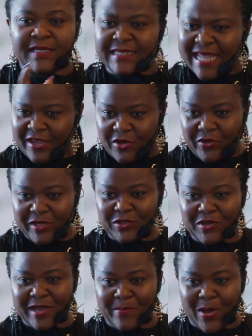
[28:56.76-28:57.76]
It's like you're going to
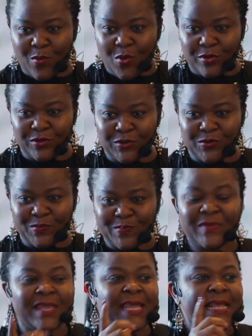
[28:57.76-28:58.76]
talk about one too.
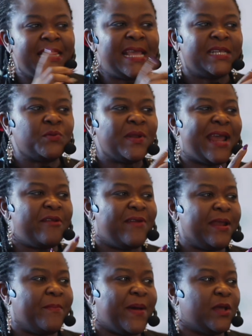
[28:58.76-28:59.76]
There's one I
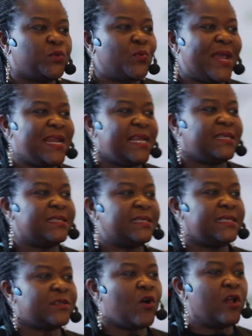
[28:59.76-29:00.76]
read about where it's